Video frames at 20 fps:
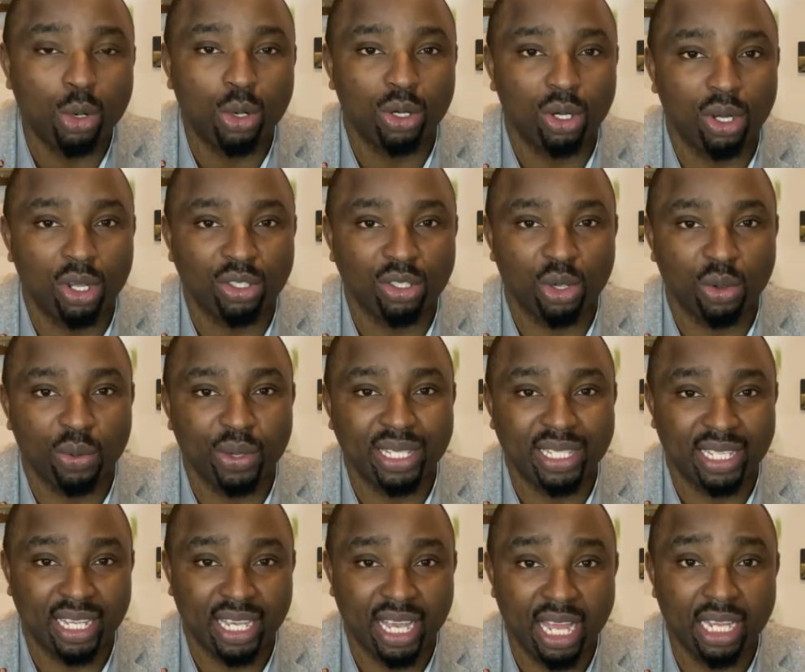local
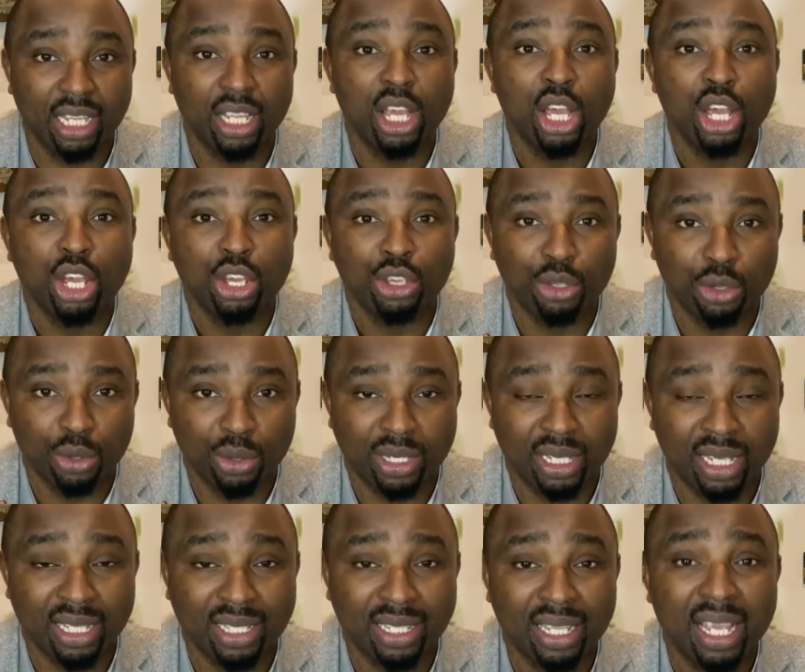authority can
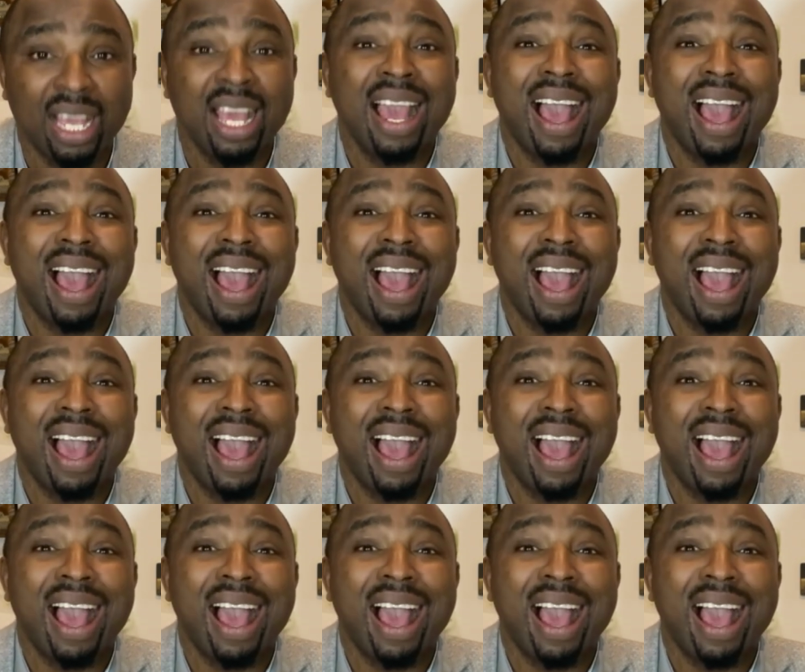use it.